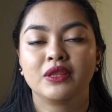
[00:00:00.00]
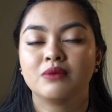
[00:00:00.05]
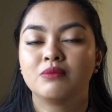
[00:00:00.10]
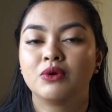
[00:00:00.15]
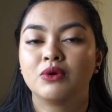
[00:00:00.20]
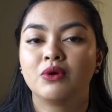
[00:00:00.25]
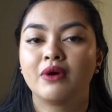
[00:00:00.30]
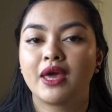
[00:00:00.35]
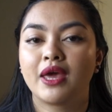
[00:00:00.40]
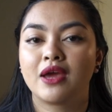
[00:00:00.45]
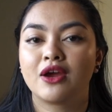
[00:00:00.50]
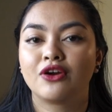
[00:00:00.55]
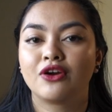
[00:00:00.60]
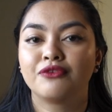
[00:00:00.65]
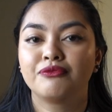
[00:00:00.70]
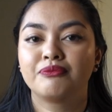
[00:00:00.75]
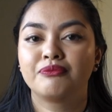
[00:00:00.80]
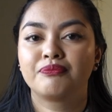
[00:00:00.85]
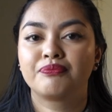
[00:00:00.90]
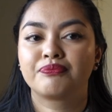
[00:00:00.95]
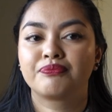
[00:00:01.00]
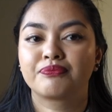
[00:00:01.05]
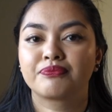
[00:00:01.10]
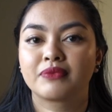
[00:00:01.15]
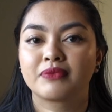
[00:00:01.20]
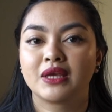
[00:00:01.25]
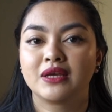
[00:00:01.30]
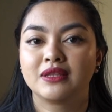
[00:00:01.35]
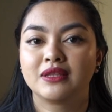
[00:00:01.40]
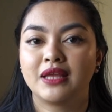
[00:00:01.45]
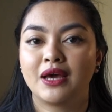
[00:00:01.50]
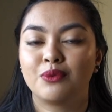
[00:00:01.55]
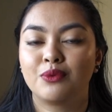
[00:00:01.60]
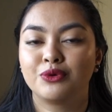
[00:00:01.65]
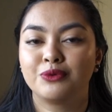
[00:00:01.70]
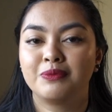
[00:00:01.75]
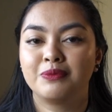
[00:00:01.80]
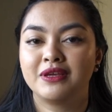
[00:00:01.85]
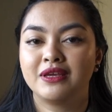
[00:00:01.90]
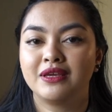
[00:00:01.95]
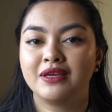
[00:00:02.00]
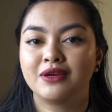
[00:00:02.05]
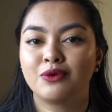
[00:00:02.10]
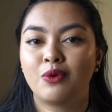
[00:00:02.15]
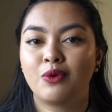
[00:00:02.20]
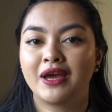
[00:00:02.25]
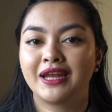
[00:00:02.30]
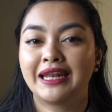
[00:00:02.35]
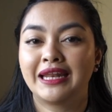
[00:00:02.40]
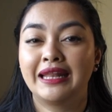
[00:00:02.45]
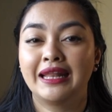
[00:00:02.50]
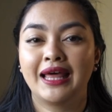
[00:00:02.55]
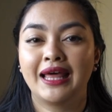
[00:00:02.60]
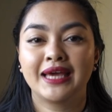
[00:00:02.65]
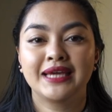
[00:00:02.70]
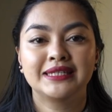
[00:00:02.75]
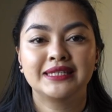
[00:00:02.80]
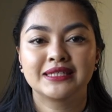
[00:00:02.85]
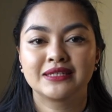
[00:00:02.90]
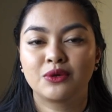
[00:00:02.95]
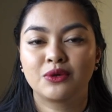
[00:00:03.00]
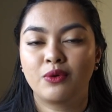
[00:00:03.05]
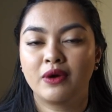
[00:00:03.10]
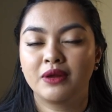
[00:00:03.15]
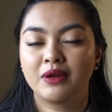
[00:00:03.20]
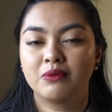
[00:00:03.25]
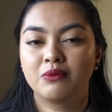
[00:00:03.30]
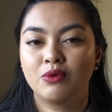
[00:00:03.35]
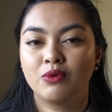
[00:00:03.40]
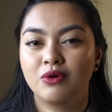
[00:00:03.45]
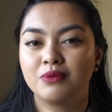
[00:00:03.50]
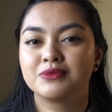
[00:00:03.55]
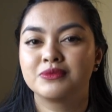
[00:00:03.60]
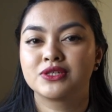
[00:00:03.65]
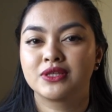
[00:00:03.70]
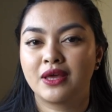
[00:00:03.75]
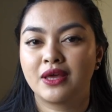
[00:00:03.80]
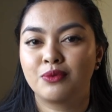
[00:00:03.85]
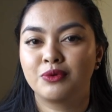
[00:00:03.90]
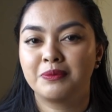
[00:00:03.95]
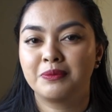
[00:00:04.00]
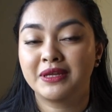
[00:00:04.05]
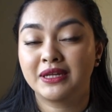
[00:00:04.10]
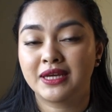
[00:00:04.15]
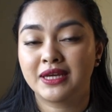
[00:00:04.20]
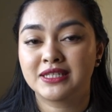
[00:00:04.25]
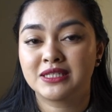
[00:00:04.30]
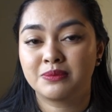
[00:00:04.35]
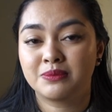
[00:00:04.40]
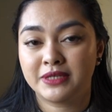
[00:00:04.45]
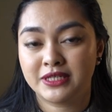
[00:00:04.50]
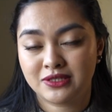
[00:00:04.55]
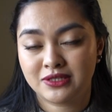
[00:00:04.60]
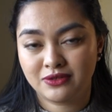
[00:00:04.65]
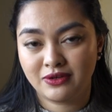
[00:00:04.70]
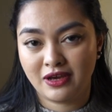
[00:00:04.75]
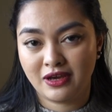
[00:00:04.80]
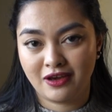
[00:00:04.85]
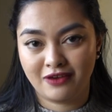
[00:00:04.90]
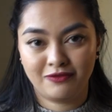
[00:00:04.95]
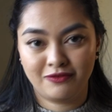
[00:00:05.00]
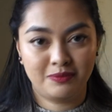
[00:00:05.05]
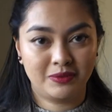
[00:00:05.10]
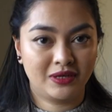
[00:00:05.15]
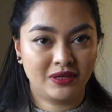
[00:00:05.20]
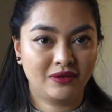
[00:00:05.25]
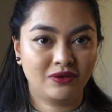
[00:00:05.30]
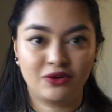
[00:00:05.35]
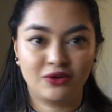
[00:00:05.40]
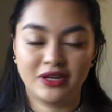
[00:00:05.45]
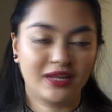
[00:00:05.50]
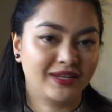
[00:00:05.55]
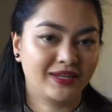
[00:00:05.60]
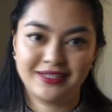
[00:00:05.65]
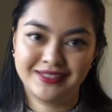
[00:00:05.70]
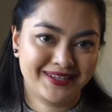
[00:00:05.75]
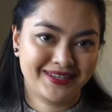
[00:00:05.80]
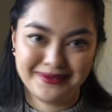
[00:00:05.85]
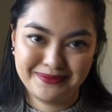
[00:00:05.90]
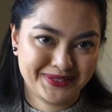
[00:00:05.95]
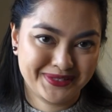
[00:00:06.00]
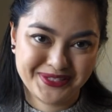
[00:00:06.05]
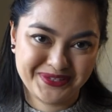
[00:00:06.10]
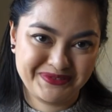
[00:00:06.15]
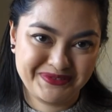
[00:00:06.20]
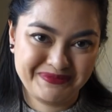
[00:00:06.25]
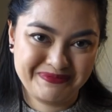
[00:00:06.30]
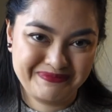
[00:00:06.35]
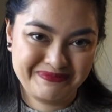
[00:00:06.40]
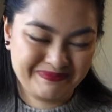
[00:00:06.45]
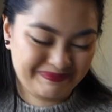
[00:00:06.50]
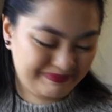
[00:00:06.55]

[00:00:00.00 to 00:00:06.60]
a mohair. That would be quite light and quite warm, so that would be a nice piece to have, but not anytime soon.